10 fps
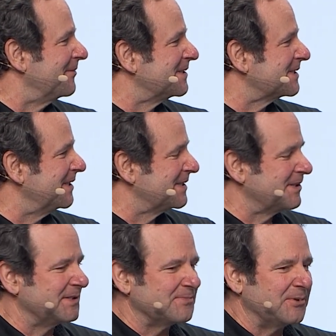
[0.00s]
It's it's
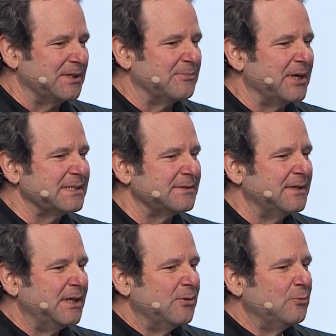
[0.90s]
it's pretty impressive.
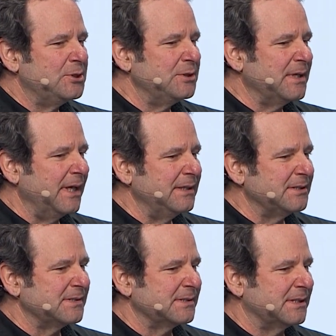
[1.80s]
Would you kind of
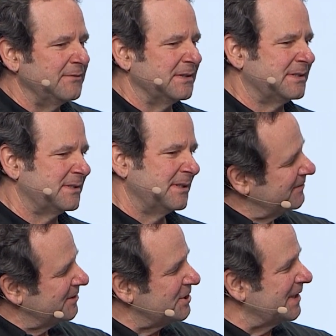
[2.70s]
just give us
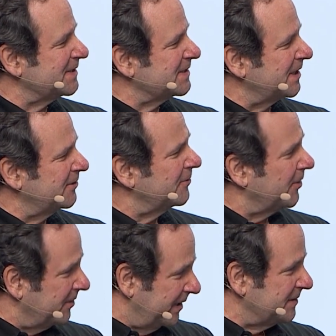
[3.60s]
the genesis? I know you
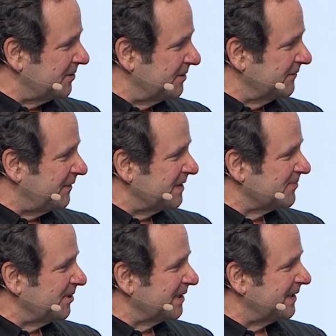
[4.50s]
interned at
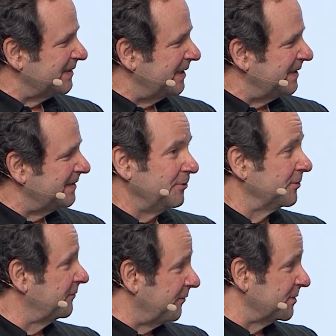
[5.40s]
Facebook, and then you
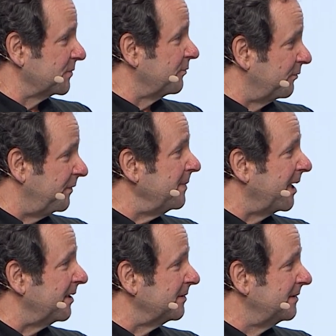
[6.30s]
were the first
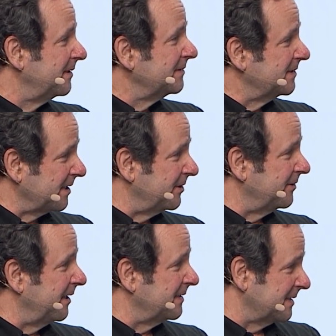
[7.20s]
female designer
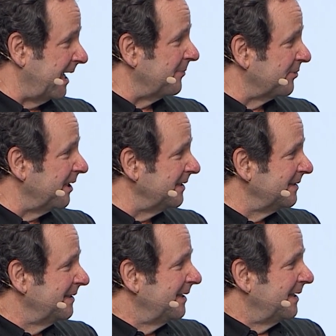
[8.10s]
at Snap, right? Yeah.